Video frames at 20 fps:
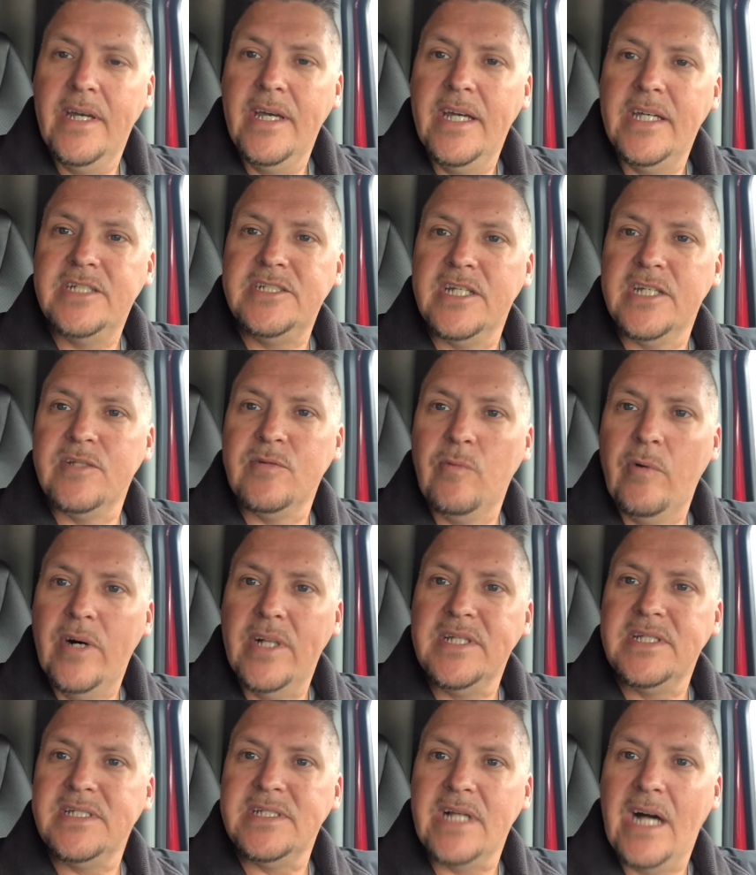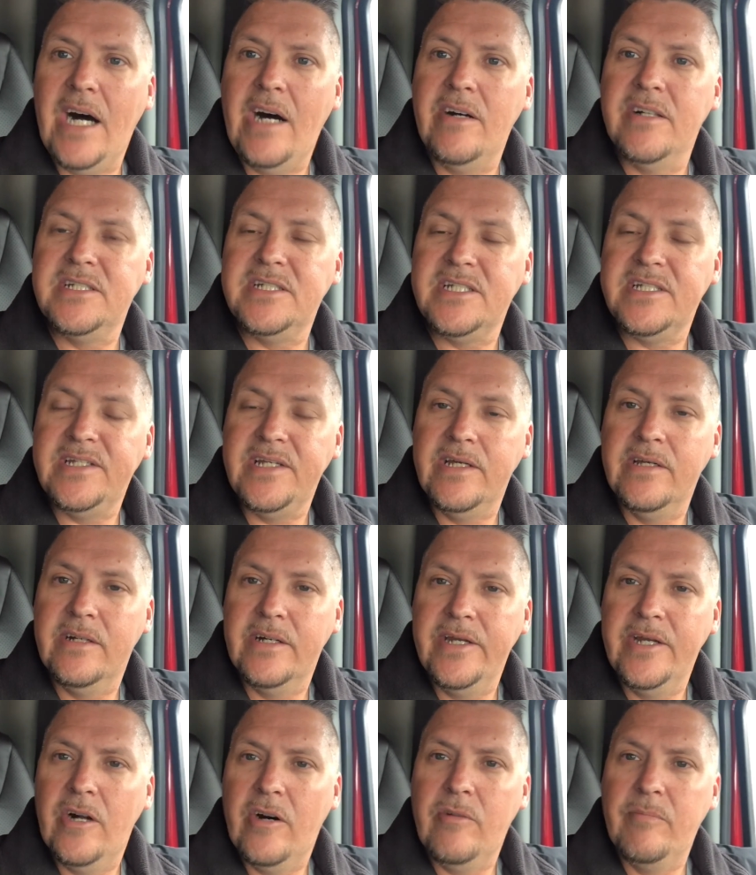It's just one solid
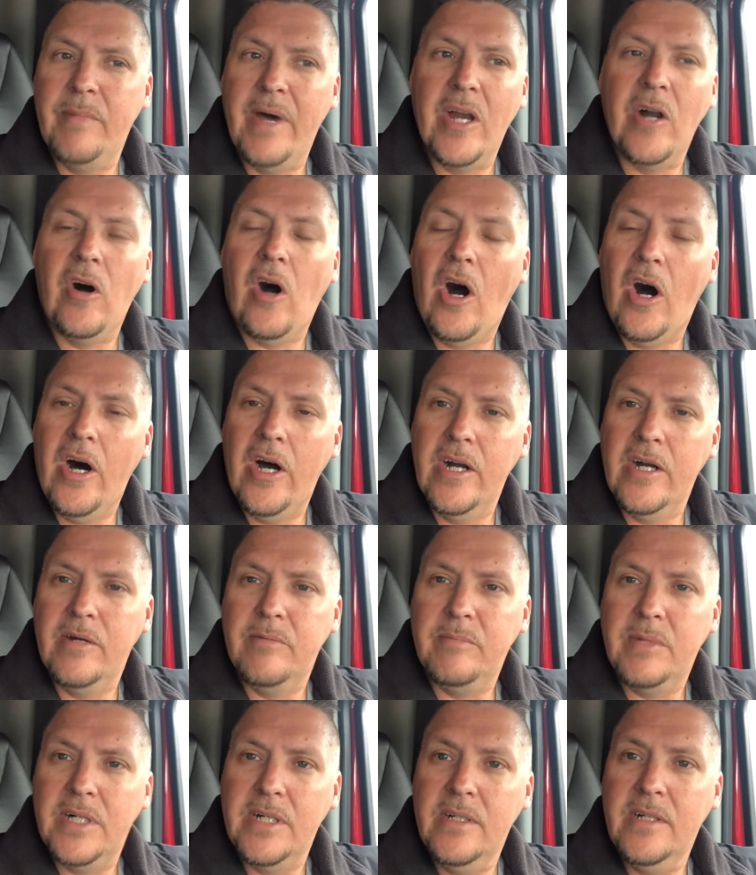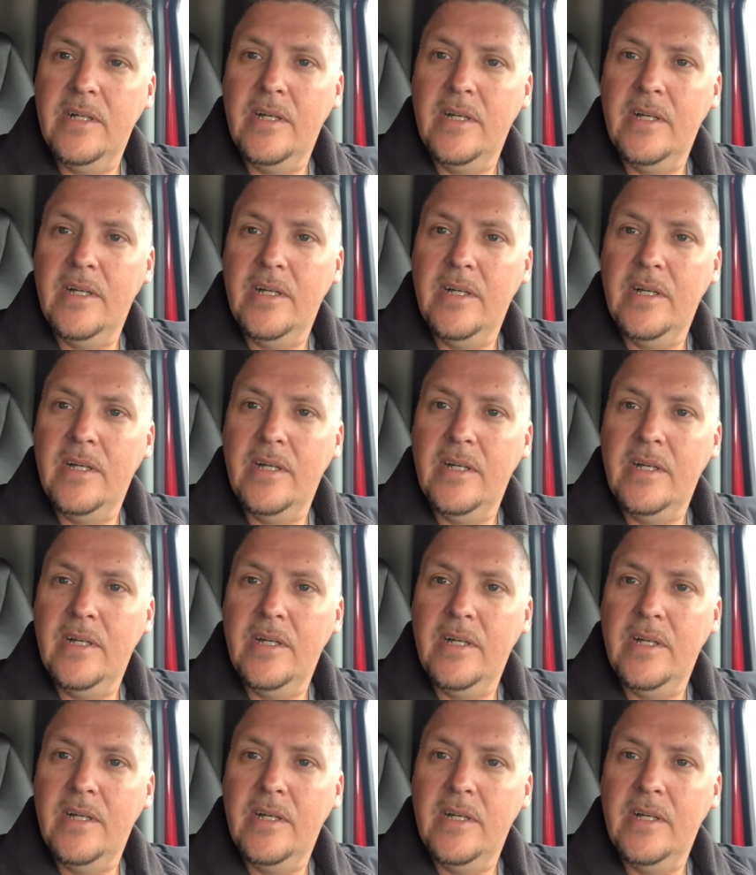steel, metal arm.